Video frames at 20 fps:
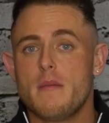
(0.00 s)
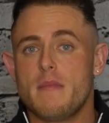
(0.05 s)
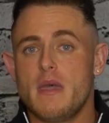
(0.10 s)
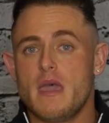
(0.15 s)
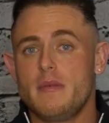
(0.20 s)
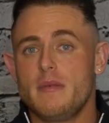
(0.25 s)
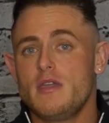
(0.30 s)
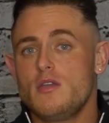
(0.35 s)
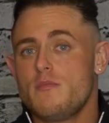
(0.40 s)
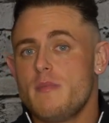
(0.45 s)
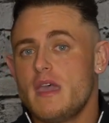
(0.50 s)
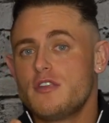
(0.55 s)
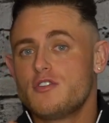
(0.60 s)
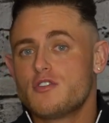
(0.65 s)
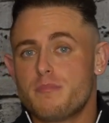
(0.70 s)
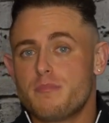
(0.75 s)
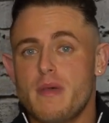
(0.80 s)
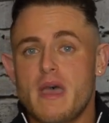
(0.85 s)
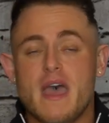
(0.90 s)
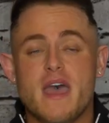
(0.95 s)
Maybe you made
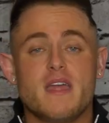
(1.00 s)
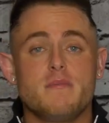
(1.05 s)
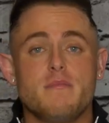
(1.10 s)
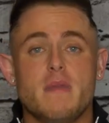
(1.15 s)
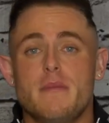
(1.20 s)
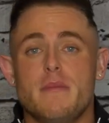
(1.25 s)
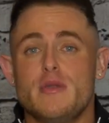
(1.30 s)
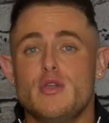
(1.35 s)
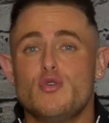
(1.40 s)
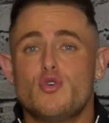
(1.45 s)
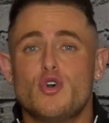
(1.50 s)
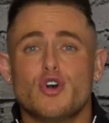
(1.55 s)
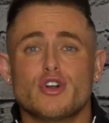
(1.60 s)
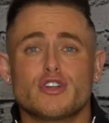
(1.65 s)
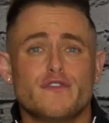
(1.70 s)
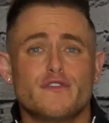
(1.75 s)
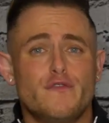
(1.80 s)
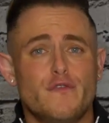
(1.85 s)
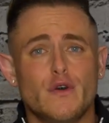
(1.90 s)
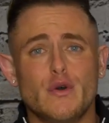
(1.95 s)
your bed, maybe you
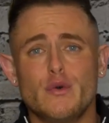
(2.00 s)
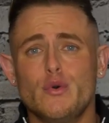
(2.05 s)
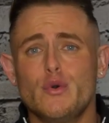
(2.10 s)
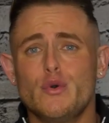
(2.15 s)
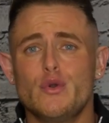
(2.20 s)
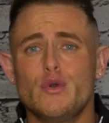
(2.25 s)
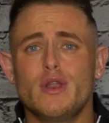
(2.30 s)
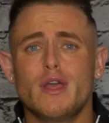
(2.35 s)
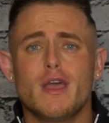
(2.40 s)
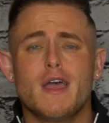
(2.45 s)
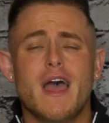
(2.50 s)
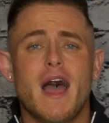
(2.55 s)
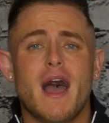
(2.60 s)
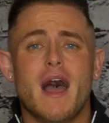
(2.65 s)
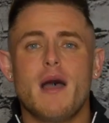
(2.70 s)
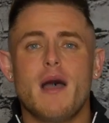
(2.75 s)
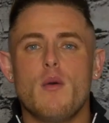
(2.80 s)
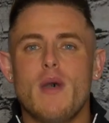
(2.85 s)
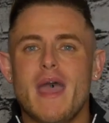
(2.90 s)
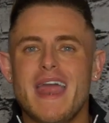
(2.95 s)
cooked food,
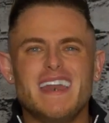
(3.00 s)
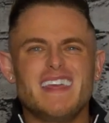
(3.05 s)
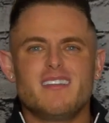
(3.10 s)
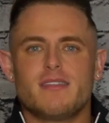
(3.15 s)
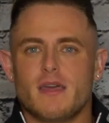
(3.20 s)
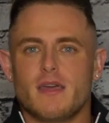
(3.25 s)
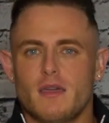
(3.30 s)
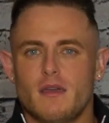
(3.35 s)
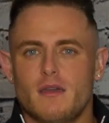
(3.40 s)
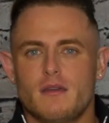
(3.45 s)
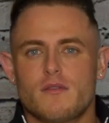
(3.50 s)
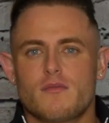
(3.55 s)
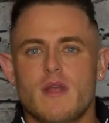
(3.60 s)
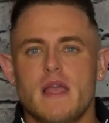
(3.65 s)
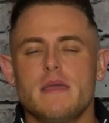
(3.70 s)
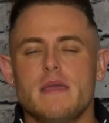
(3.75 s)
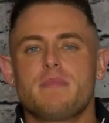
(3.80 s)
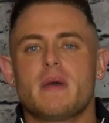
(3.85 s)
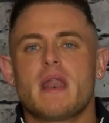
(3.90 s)
uh, anything right?